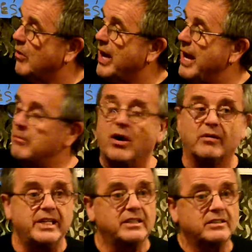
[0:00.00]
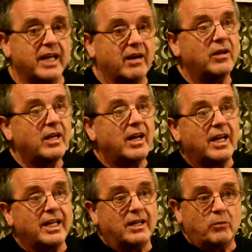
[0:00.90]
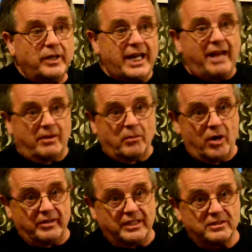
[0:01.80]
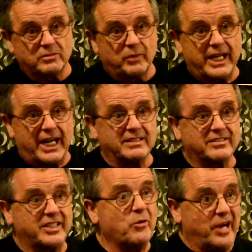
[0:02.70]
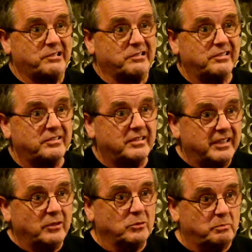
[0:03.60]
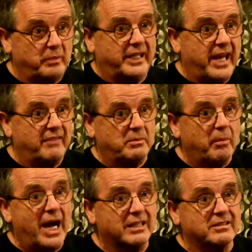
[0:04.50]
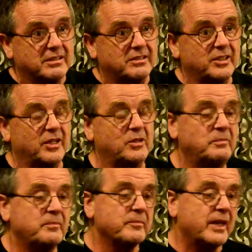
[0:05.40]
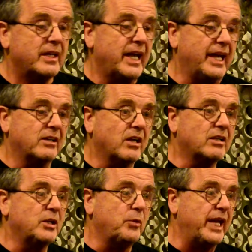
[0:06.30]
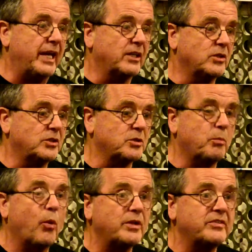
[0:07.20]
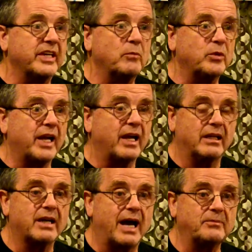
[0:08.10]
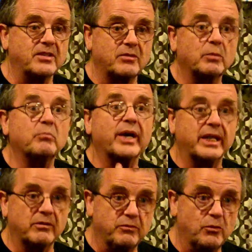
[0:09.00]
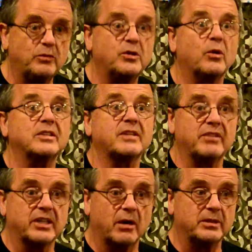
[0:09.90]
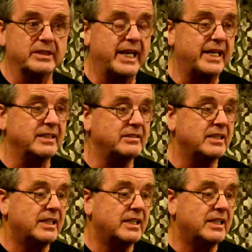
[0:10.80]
MREs. Now, we didn't have MREs. We had C rations in those big, heavy boxes, you know. And luckily, we had a good support team, the helicopters, that bring in food to us every couple of days.